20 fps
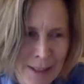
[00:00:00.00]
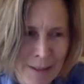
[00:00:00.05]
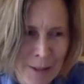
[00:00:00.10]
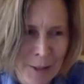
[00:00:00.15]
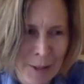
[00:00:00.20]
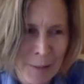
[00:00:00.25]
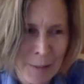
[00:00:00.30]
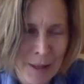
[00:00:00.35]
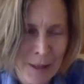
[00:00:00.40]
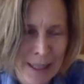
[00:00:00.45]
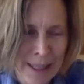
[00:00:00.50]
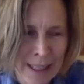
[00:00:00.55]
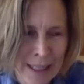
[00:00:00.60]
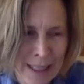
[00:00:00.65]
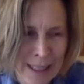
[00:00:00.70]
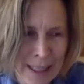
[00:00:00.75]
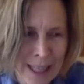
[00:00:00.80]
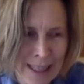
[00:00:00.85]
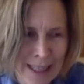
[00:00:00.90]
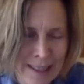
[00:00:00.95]
if you're spending a
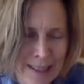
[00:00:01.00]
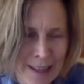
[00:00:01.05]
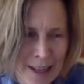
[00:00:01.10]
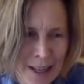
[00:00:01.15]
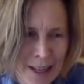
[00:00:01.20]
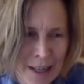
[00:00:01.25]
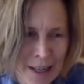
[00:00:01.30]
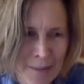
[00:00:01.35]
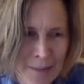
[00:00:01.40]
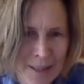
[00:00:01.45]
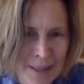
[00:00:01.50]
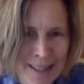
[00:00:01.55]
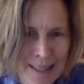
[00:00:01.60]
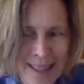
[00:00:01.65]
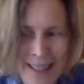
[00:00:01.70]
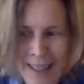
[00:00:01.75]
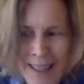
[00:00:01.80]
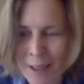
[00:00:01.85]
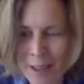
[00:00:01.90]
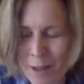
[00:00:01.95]
lot of time
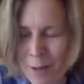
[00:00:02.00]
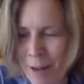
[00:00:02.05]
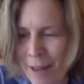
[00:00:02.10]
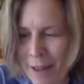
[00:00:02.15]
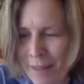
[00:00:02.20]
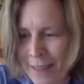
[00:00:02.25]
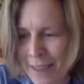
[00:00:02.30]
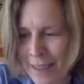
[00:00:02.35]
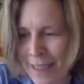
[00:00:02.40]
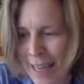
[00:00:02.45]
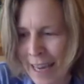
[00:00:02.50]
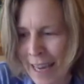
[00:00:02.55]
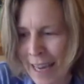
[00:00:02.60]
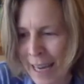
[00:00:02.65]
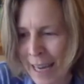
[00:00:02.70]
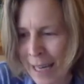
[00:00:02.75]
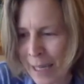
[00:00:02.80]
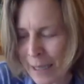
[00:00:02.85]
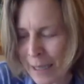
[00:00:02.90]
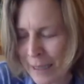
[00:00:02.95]
sitting throughout the day.